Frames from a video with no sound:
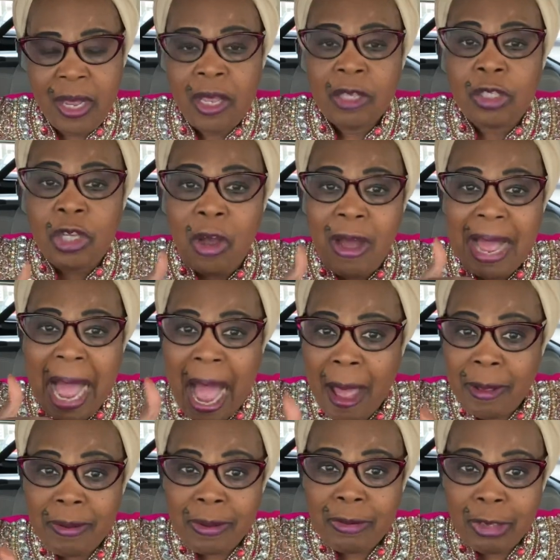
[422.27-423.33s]
So
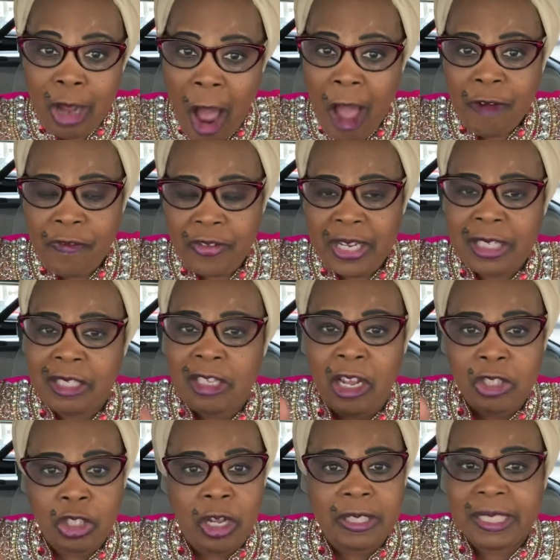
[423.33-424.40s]
love is
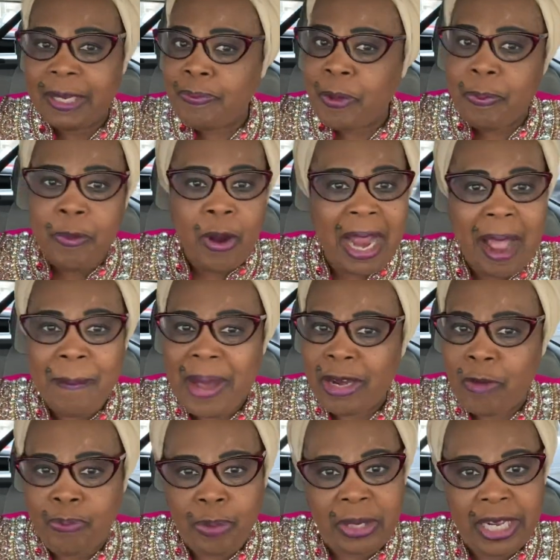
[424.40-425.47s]
not something people can
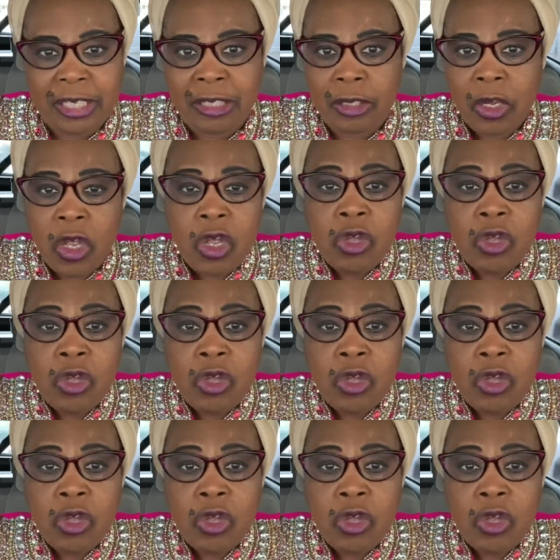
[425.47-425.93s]
manipulate.